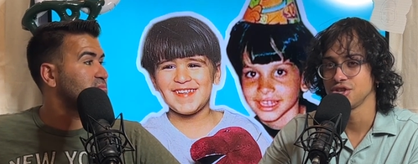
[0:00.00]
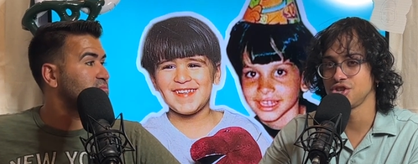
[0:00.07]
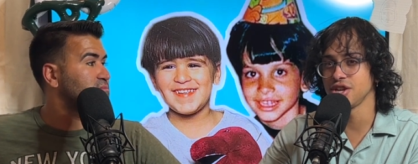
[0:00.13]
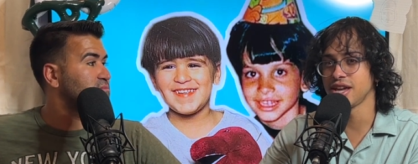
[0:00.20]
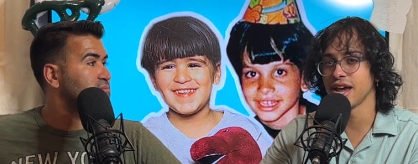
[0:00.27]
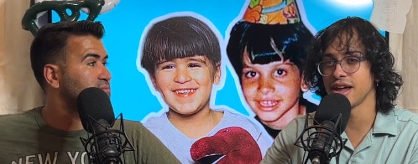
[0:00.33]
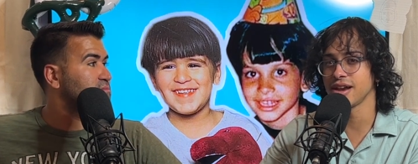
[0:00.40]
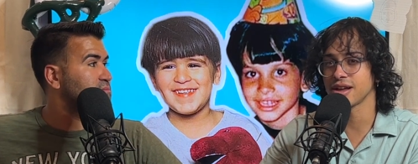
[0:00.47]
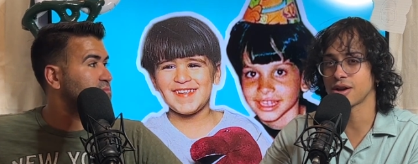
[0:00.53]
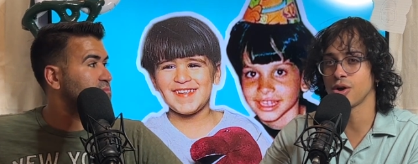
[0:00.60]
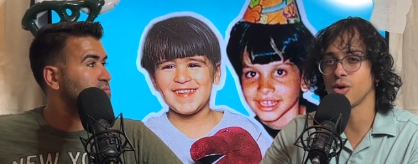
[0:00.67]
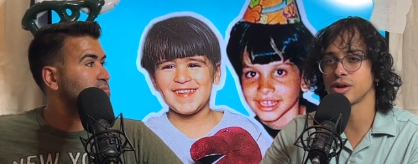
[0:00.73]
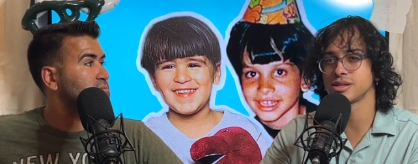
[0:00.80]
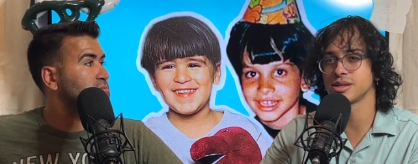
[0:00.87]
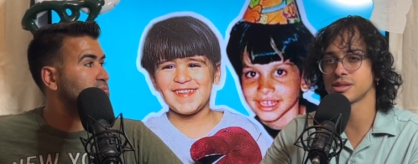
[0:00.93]
Speaker 1: She can't
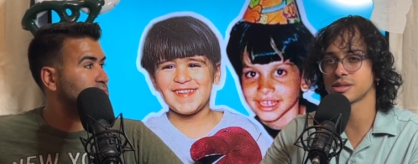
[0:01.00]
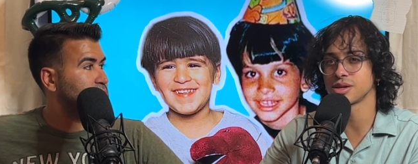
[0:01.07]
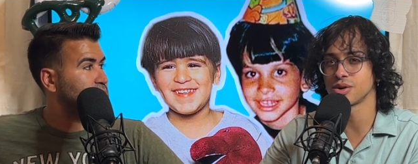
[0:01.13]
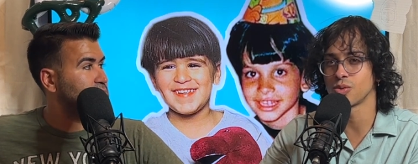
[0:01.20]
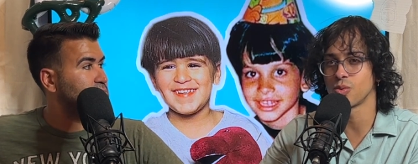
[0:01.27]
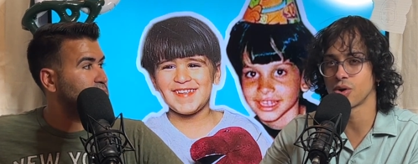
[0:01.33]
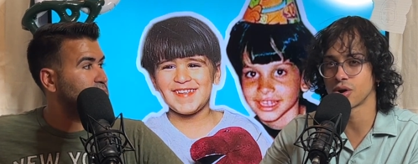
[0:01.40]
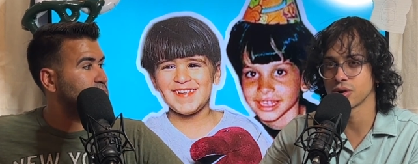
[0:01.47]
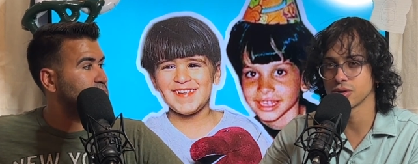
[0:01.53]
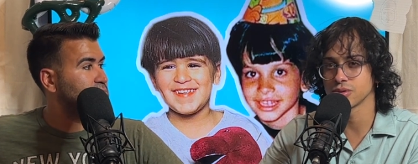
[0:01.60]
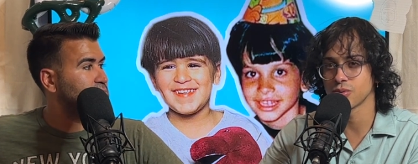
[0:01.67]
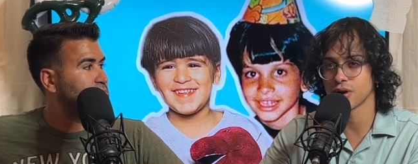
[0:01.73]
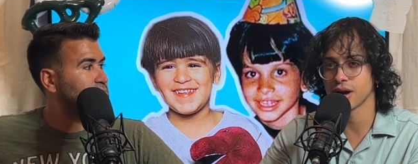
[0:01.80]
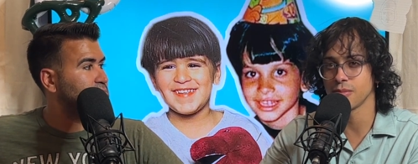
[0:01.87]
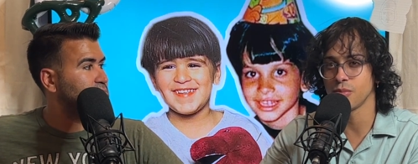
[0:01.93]
coexist in a world
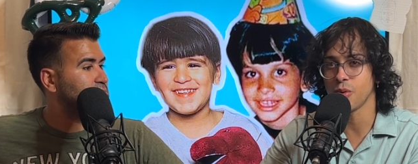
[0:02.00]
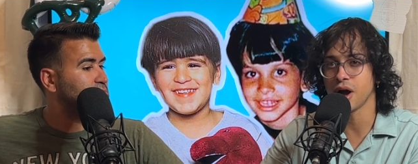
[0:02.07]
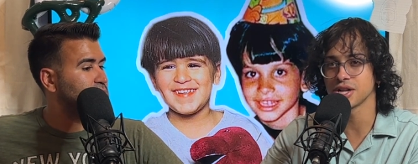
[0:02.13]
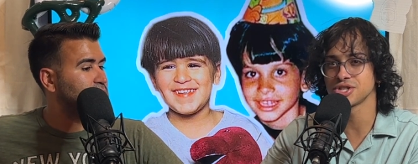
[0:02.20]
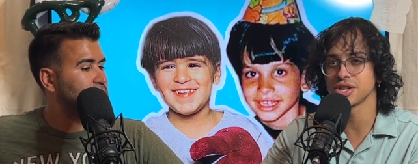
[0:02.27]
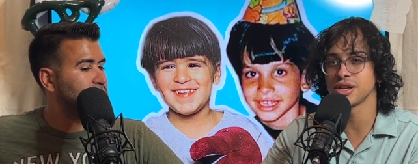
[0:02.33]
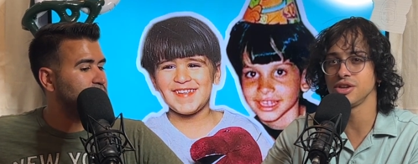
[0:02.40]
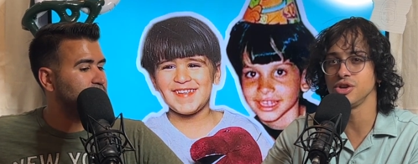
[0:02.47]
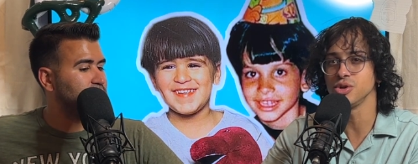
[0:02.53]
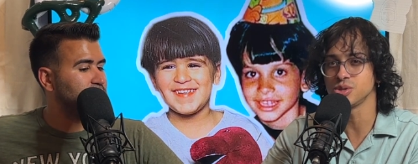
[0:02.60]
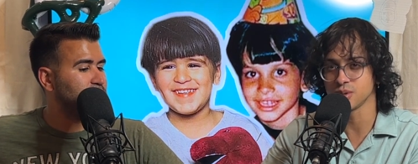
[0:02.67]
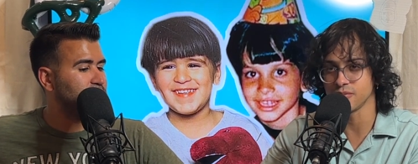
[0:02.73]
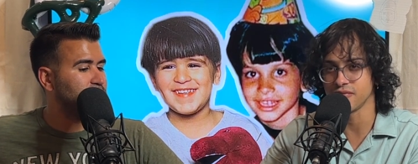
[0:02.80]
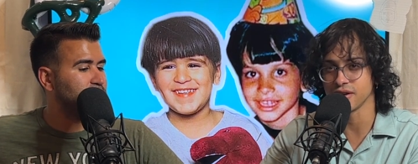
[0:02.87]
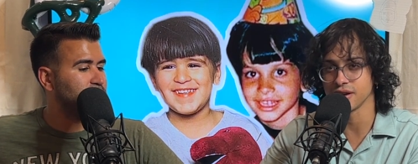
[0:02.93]
where I'm watching
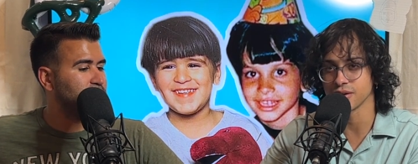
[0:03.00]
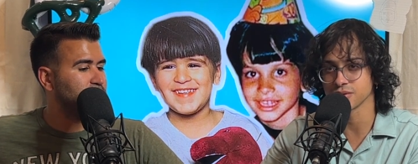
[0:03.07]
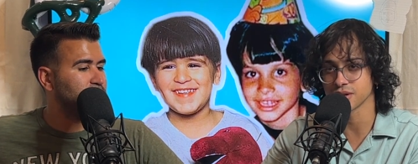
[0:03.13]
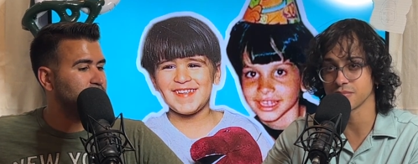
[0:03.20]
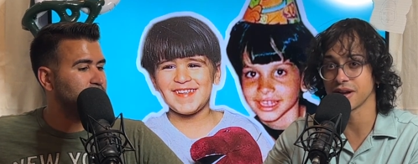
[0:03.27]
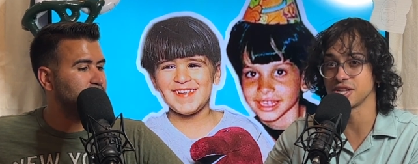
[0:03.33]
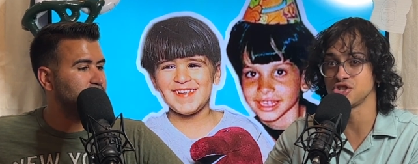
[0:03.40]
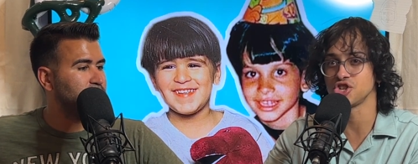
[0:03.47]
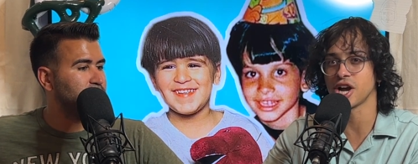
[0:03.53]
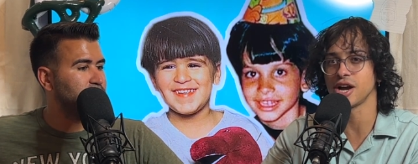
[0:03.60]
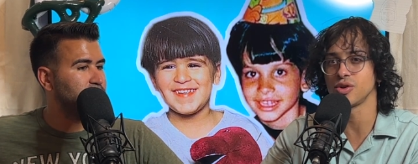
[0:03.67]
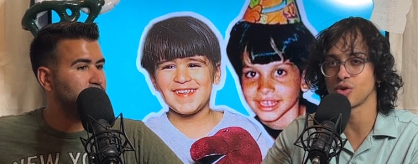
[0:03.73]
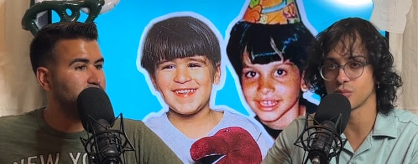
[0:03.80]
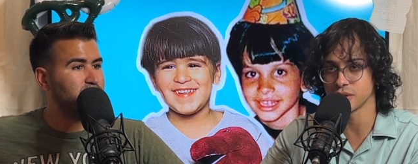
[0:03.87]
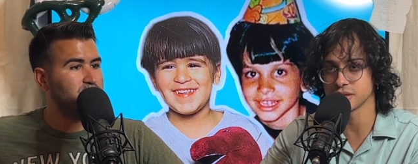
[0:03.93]
YouTube videos on my
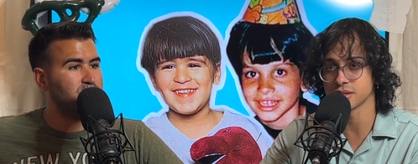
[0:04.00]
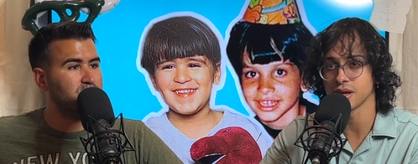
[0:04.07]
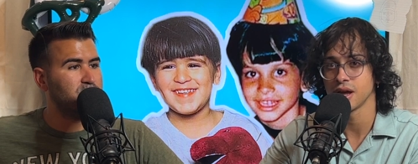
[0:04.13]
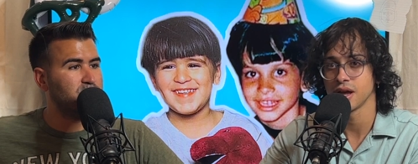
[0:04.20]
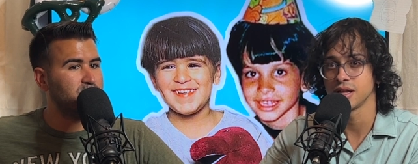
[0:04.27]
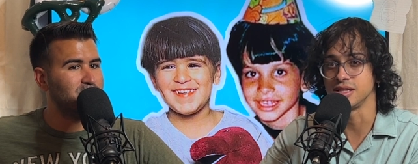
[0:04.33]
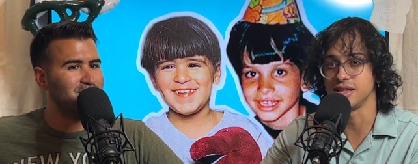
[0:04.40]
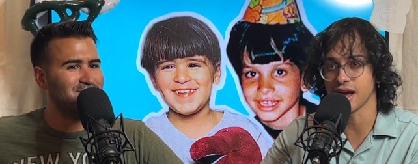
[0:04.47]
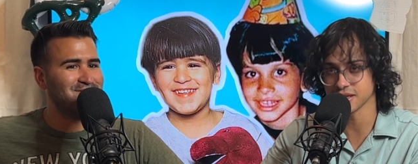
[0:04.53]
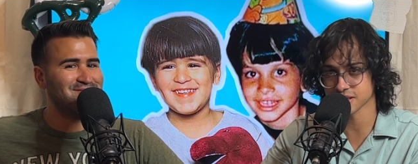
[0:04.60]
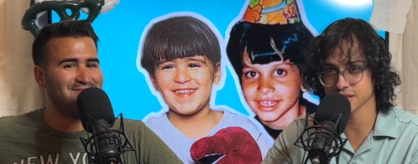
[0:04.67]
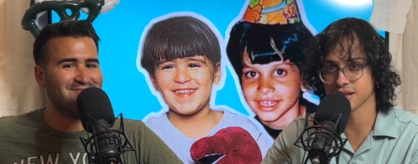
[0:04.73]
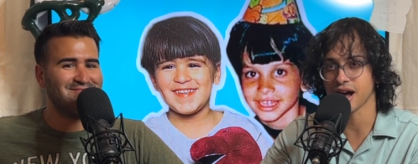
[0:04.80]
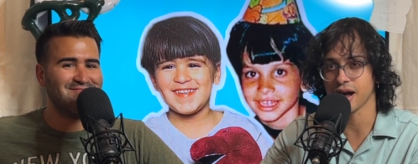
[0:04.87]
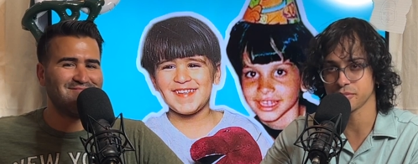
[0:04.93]
ginormous
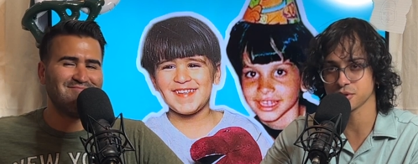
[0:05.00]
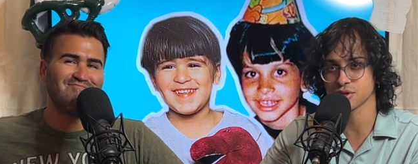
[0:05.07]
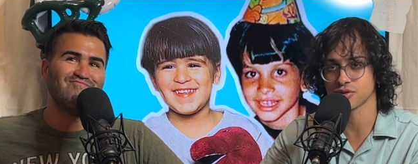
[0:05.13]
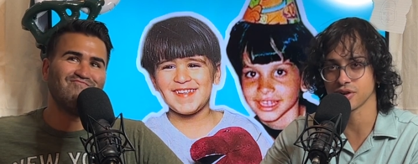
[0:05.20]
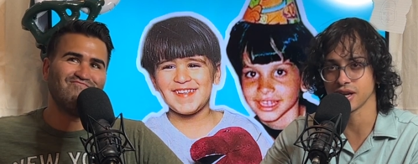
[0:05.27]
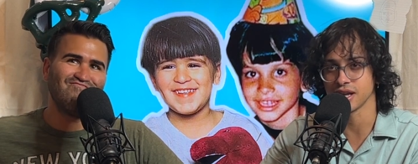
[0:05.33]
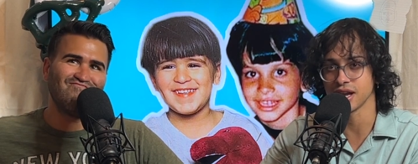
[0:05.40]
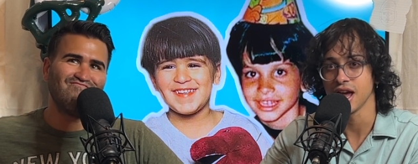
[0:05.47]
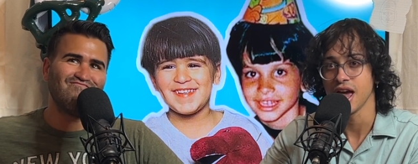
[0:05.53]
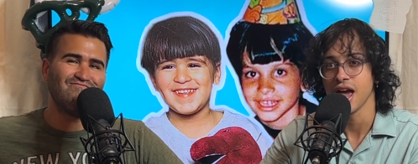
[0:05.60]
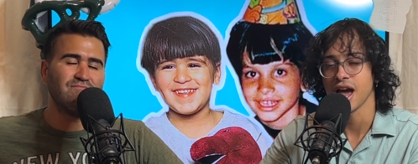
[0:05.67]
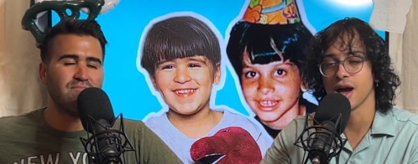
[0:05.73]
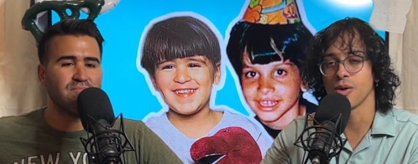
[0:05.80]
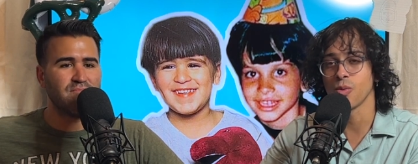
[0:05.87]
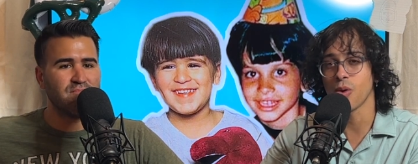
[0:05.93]
desktop screen,
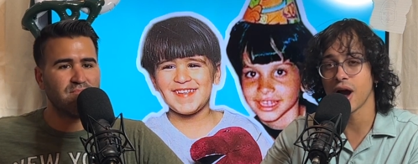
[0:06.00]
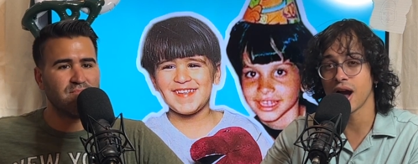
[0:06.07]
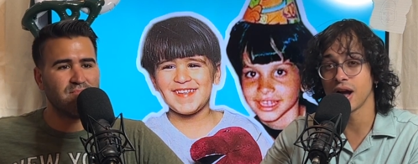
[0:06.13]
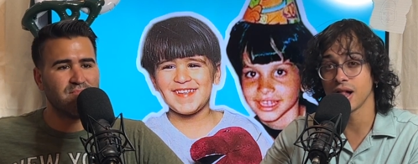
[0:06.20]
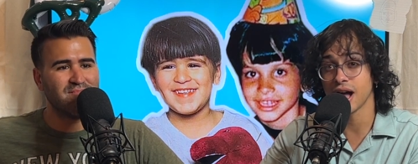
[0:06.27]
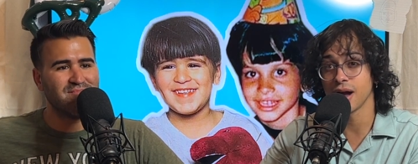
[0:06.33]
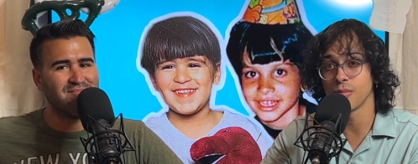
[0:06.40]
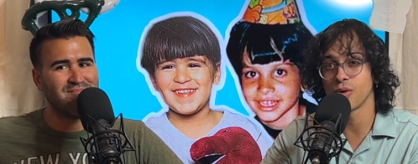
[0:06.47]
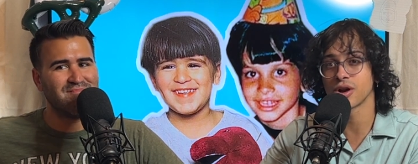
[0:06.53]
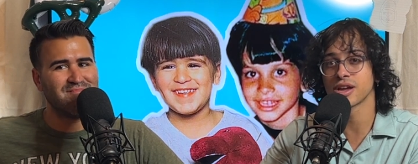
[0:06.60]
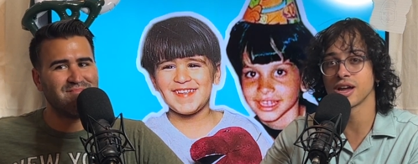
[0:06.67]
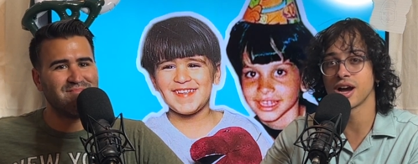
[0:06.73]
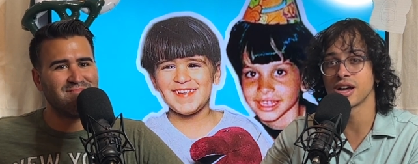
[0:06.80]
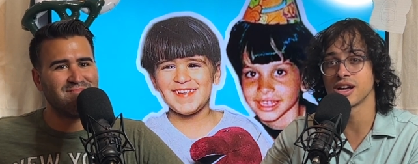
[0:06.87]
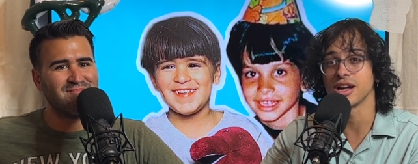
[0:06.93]
and while I'm
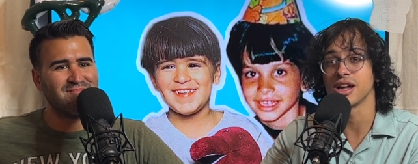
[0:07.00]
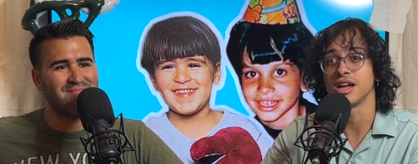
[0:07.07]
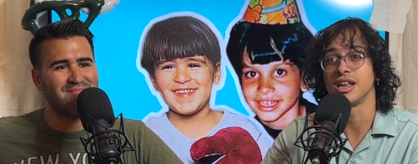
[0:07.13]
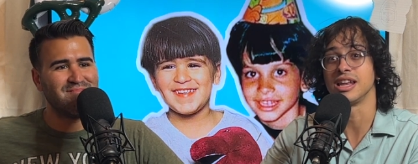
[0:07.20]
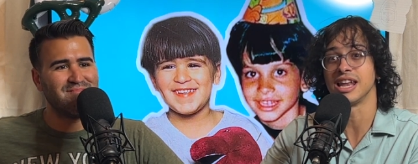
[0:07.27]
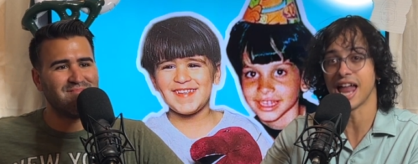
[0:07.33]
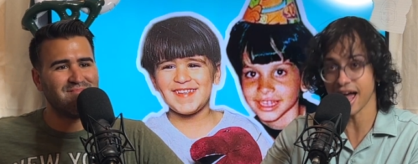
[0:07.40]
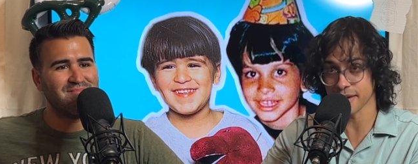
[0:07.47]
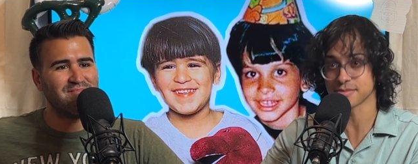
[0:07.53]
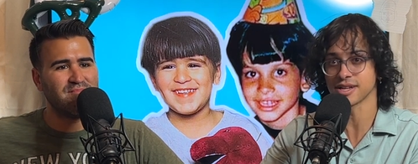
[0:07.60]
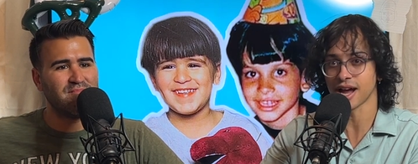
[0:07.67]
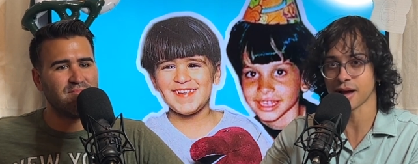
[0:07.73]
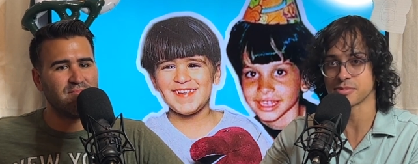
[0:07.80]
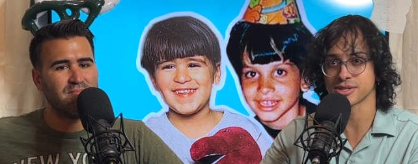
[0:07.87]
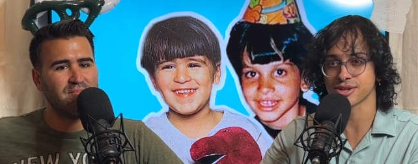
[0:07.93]
working on a
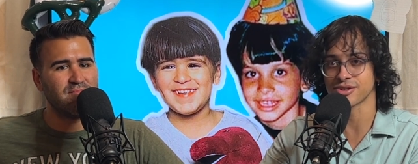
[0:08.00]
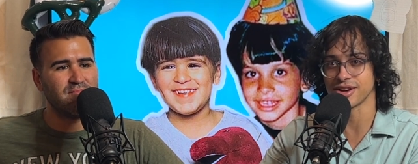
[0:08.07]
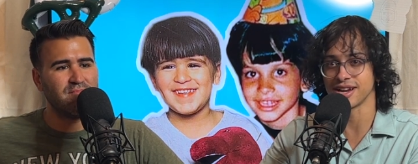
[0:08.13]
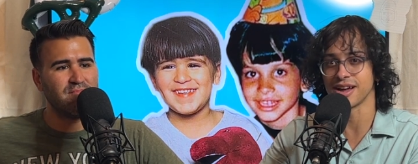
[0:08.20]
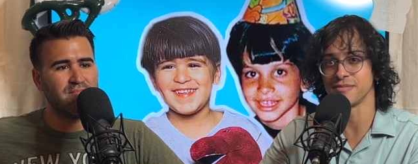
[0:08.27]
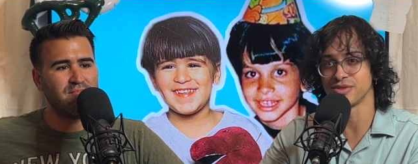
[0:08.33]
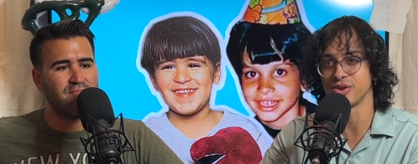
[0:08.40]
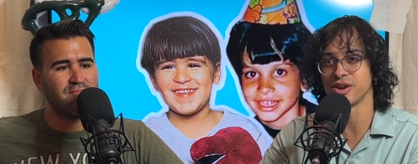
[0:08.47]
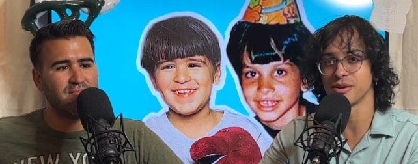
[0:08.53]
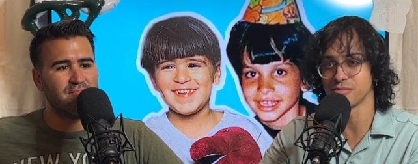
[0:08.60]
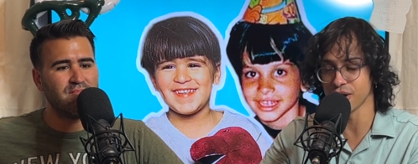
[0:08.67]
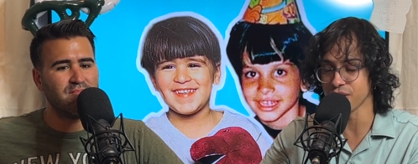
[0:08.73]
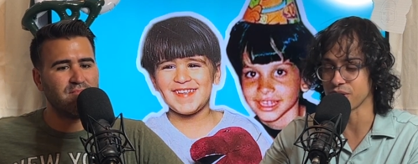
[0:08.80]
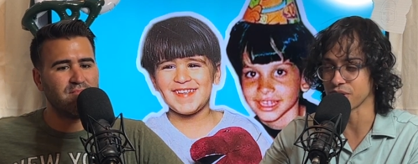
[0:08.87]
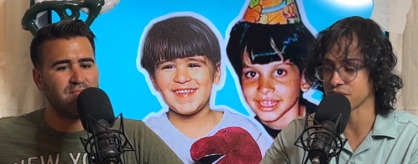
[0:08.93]
laptop screen, I'm doing
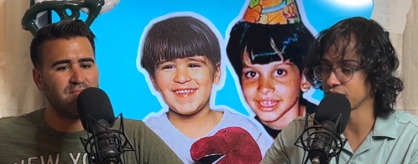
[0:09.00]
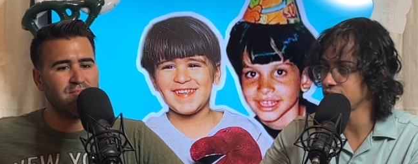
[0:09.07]
both.